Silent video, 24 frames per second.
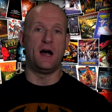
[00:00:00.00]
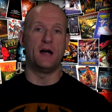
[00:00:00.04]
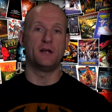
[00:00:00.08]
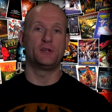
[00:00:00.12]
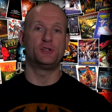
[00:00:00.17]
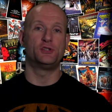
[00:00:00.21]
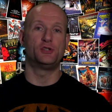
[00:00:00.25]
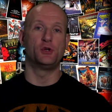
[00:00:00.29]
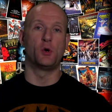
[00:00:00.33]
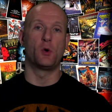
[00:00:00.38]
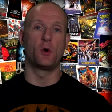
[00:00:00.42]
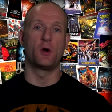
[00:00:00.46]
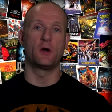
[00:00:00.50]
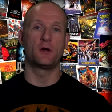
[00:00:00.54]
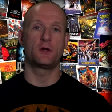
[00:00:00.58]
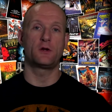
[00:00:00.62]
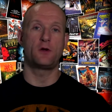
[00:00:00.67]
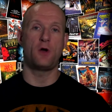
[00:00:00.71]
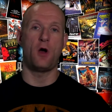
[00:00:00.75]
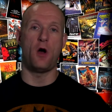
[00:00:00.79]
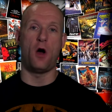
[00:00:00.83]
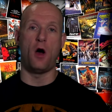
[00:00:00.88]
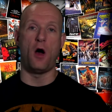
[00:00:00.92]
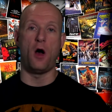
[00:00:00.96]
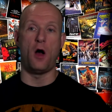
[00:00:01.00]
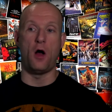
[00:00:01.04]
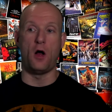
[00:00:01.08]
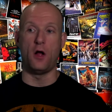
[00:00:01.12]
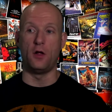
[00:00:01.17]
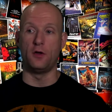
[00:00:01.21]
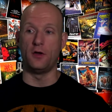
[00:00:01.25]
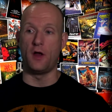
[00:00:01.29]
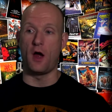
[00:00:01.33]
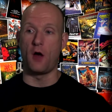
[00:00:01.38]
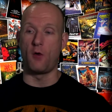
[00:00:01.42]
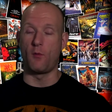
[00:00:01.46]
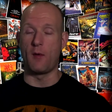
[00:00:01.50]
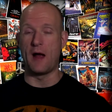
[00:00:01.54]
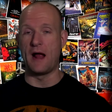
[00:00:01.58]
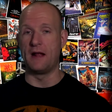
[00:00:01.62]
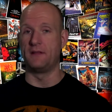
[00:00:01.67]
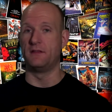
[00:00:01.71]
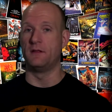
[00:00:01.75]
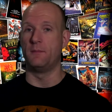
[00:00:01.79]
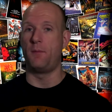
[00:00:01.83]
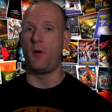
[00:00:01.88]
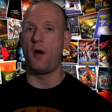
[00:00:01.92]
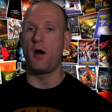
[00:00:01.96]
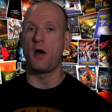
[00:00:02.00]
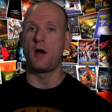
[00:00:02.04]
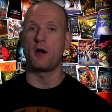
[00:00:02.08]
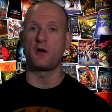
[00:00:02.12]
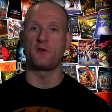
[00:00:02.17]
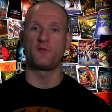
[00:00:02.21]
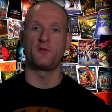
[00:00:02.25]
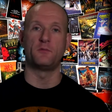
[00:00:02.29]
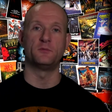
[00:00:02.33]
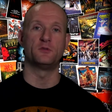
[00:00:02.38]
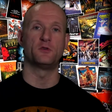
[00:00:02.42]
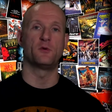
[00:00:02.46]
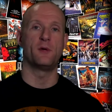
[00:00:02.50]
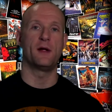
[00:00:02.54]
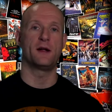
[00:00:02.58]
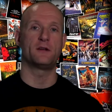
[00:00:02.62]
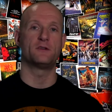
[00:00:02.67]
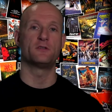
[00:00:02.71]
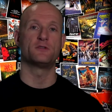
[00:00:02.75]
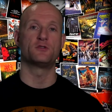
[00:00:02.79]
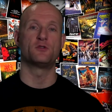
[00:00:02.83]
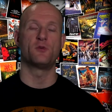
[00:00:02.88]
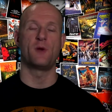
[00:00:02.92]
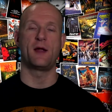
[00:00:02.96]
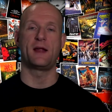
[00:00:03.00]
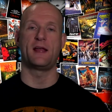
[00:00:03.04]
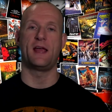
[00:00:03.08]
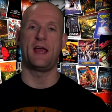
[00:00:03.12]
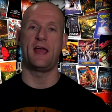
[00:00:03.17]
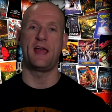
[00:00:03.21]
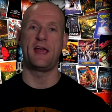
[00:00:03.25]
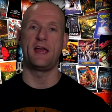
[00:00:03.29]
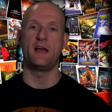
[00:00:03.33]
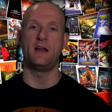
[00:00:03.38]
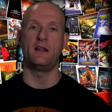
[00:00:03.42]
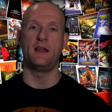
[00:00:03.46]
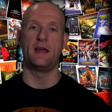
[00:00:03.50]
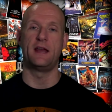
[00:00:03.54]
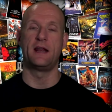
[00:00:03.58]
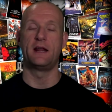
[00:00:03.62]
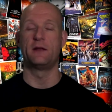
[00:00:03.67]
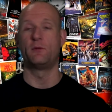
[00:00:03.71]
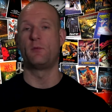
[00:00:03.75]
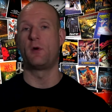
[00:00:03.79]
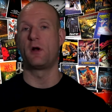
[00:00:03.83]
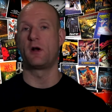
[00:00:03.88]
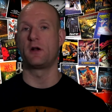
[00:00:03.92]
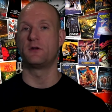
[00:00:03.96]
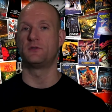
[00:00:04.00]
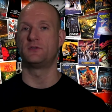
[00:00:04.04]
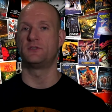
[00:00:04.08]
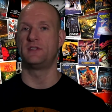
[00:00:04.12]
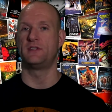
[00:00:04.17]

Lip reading: a short called A Ride in the Park from directors Greg Hale and Eduardo